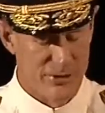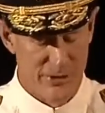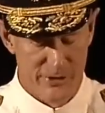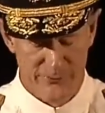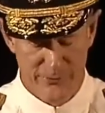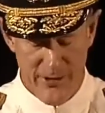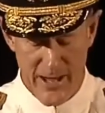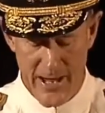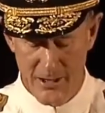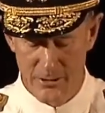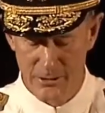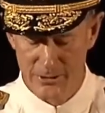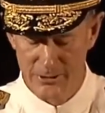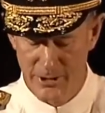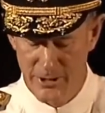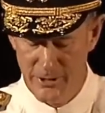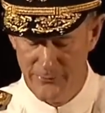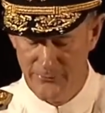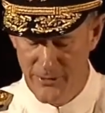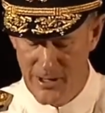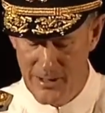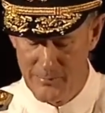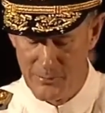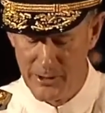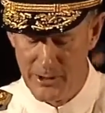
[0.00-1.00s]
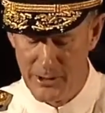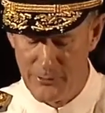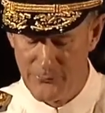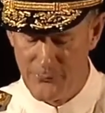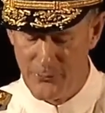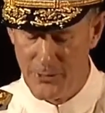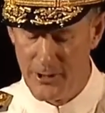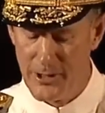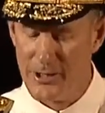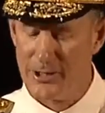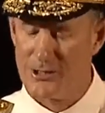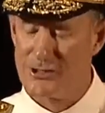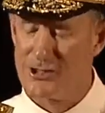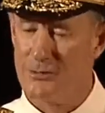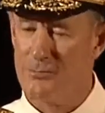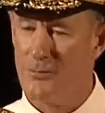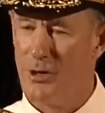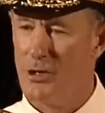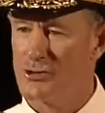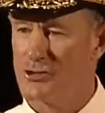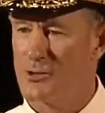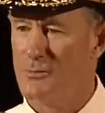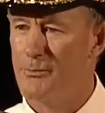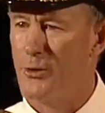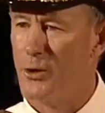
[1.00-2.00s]
of the faculty, family and friends, and
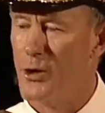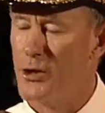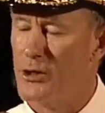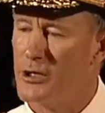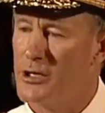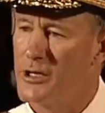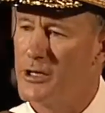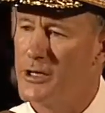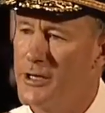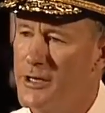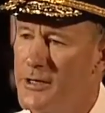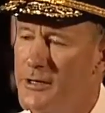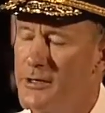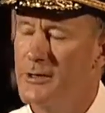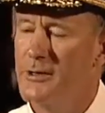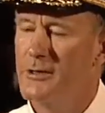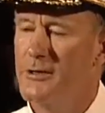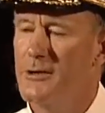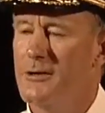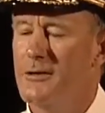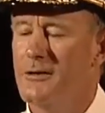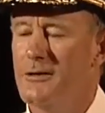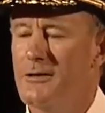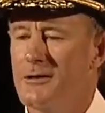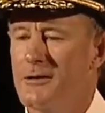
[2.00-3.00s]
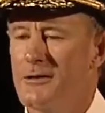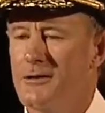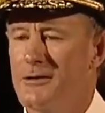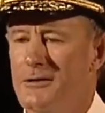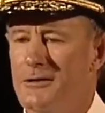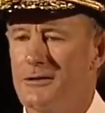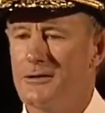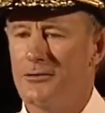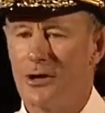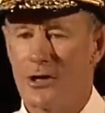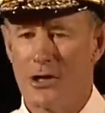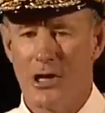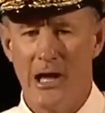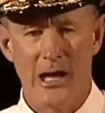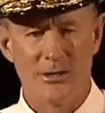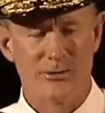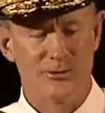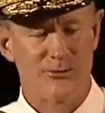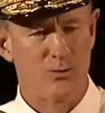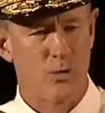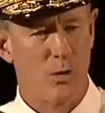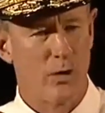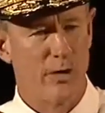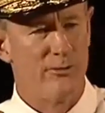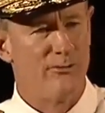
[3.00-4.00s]
most importantly, the class
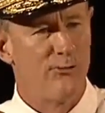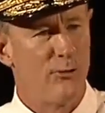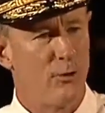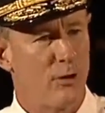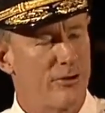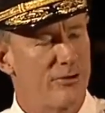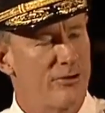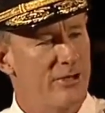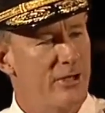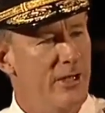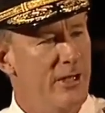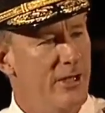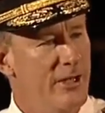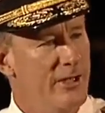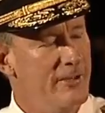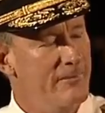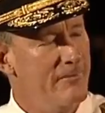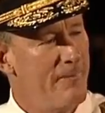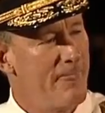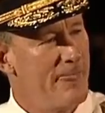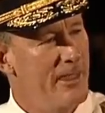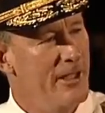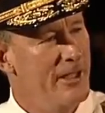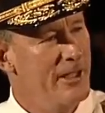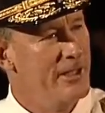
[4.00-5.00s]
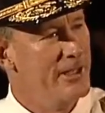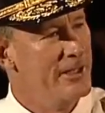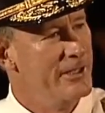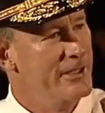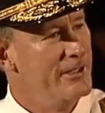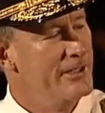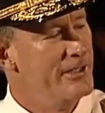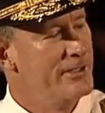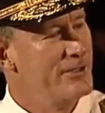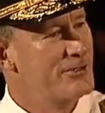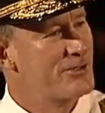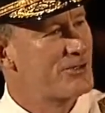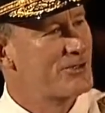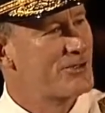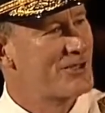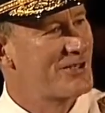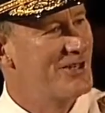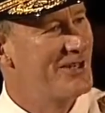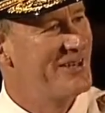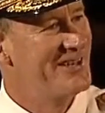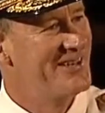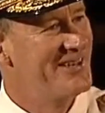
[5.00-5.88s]
of 2014. It is